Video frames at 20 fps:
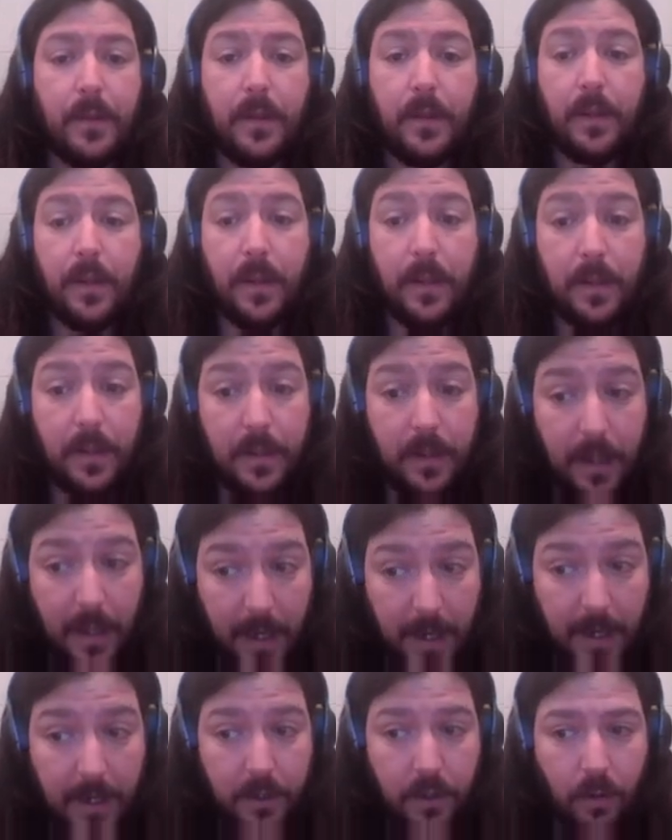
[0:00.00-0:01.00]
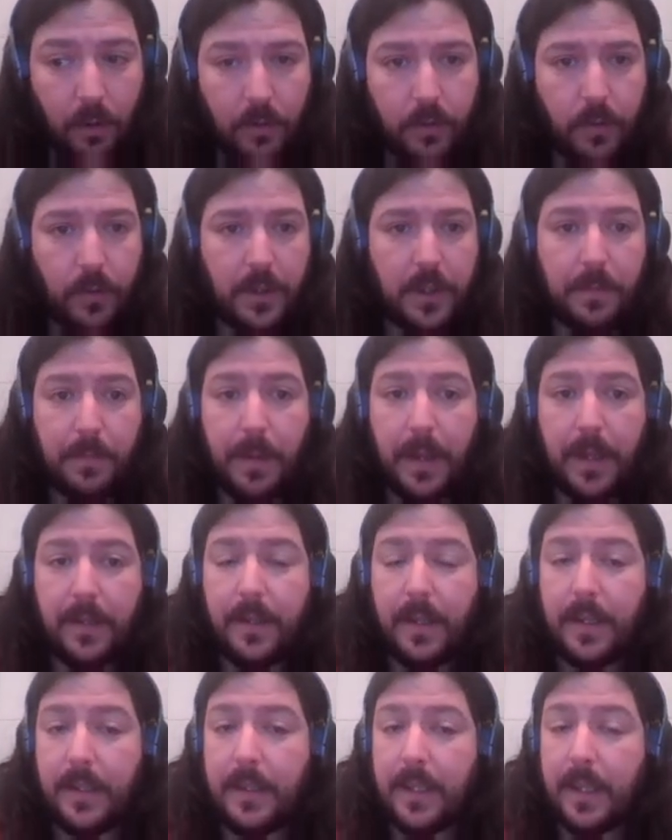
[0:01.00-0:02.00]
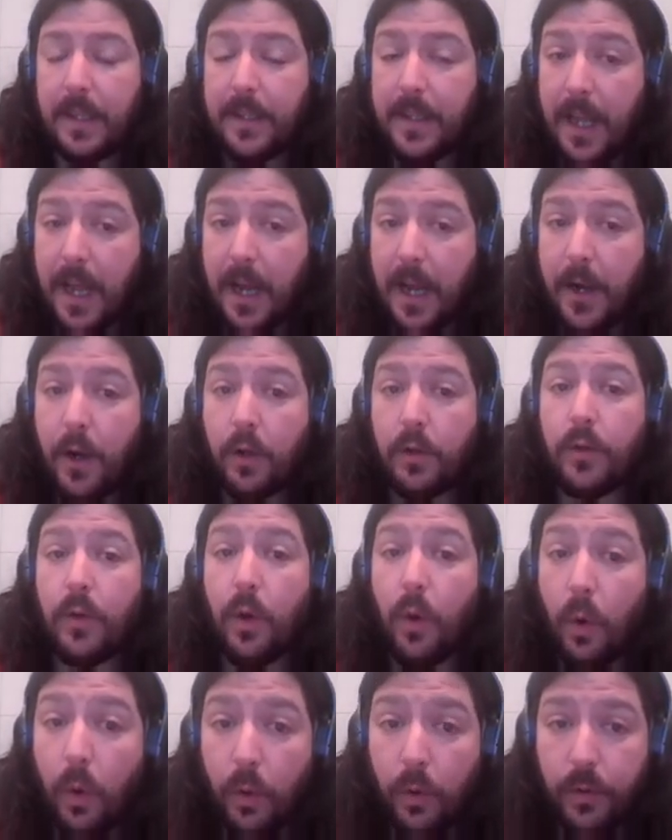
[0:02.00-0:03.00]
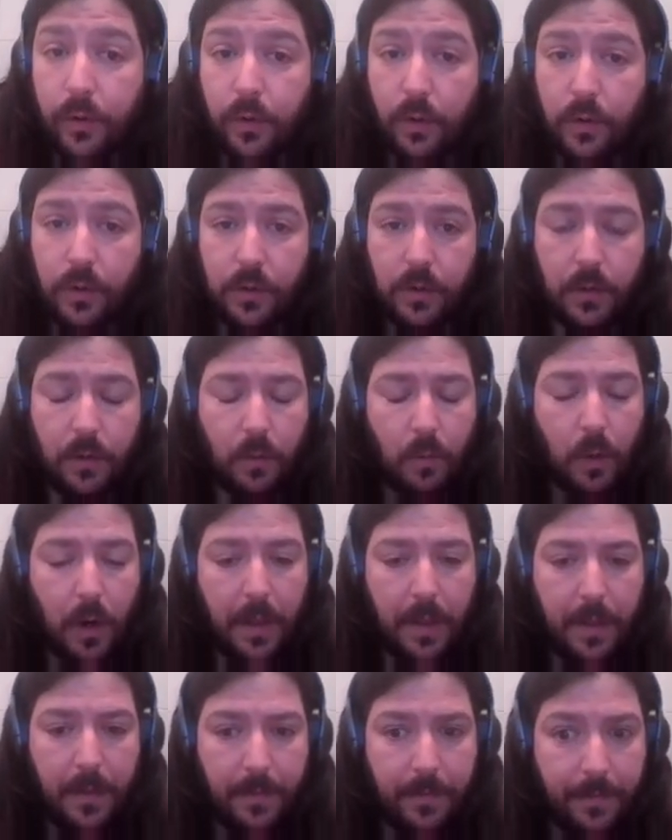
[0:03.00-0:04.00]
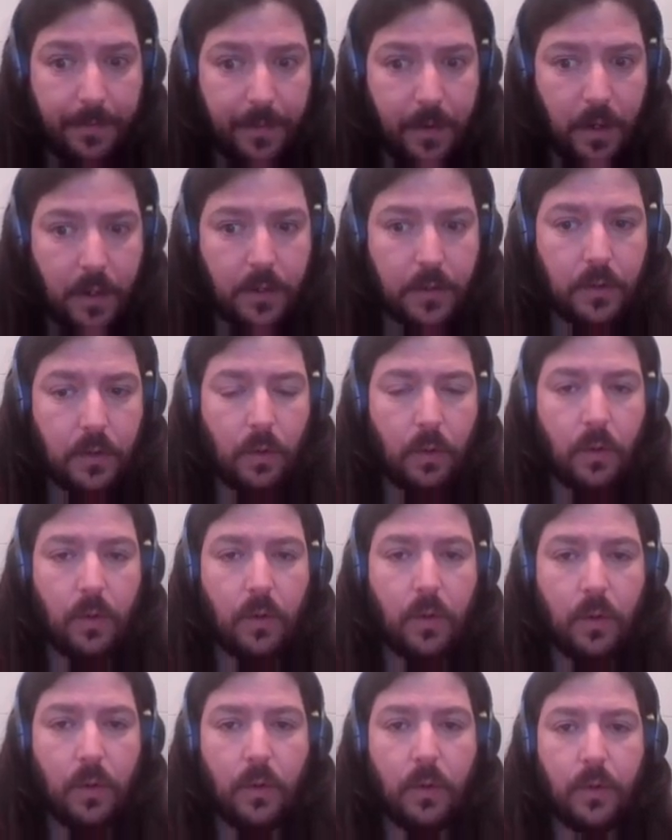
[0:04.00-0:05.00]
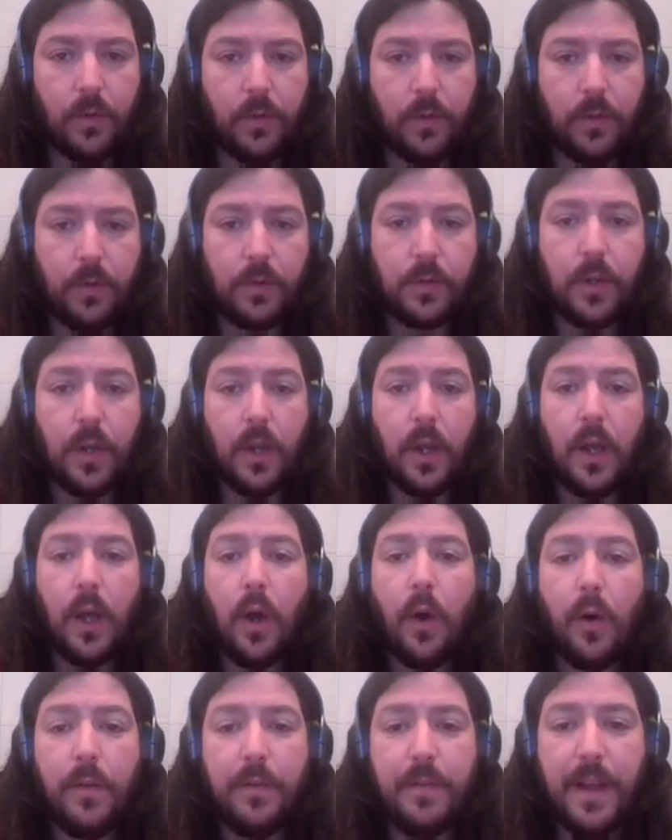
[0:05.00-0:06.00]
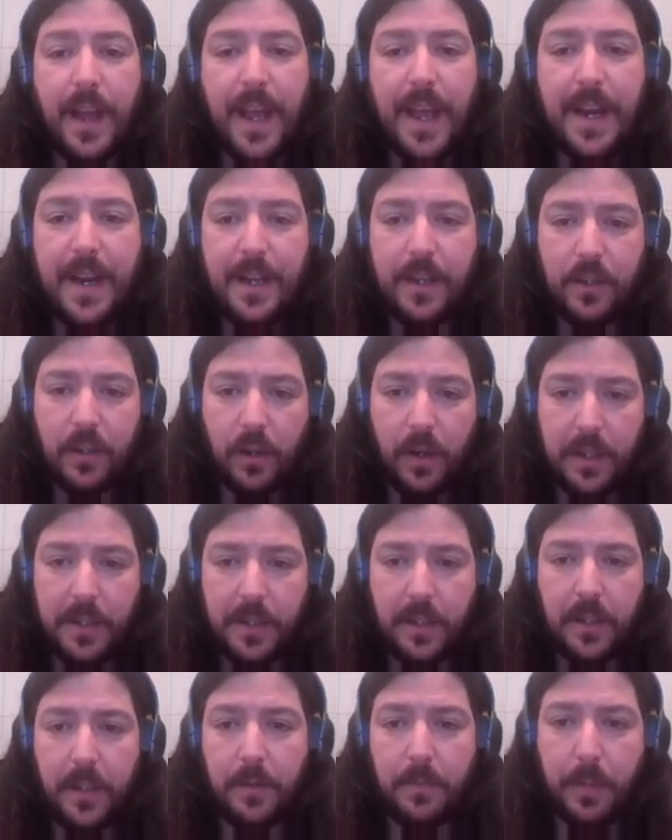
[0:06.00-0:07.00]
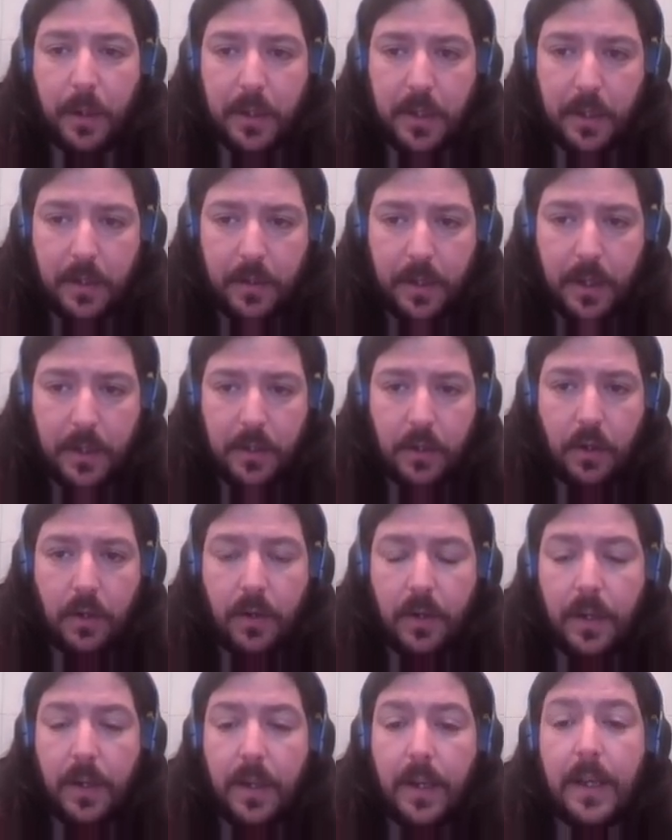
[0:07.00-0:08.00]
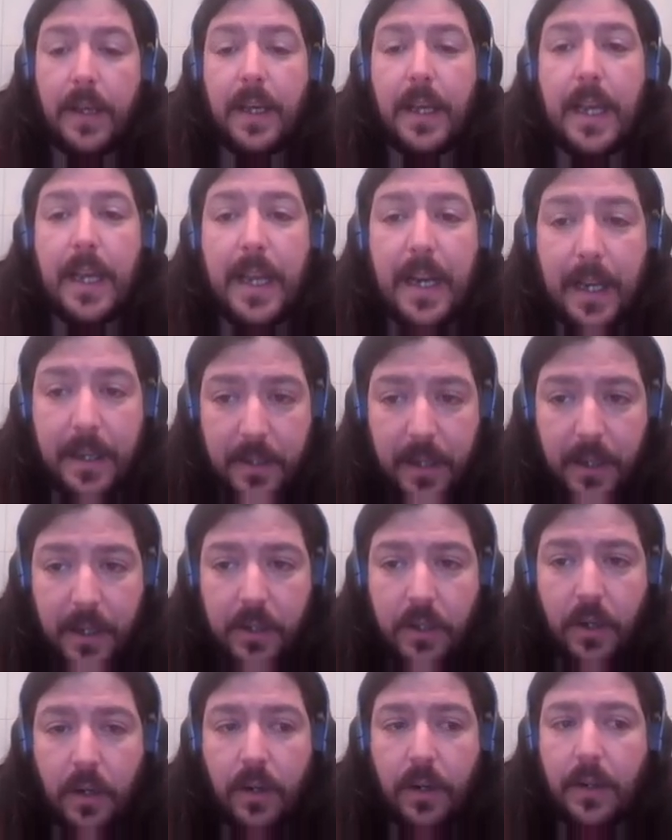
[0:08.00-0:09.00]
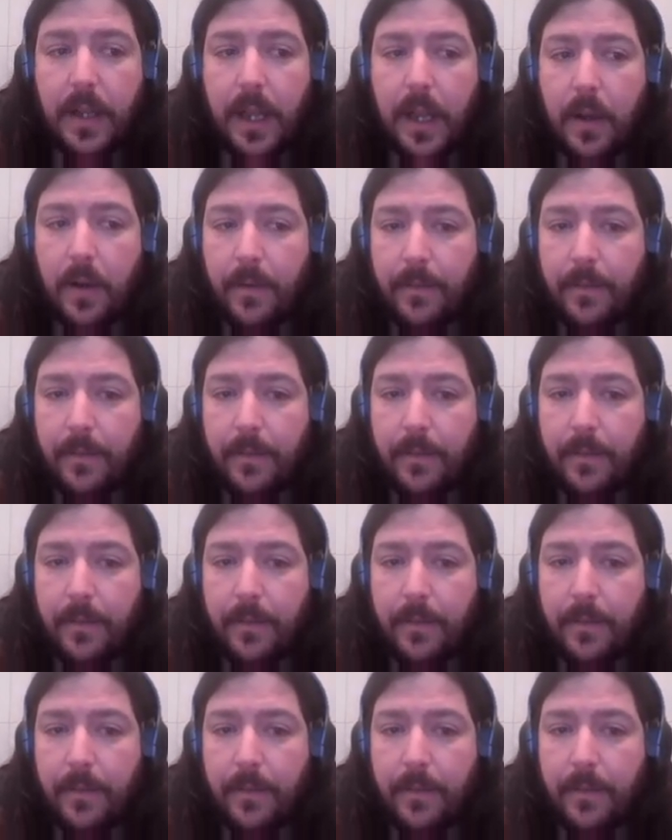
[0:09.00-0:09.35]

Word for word: It is also expected that they are not authors, whether first or co-authors, of any solicited presentation in a session they convene.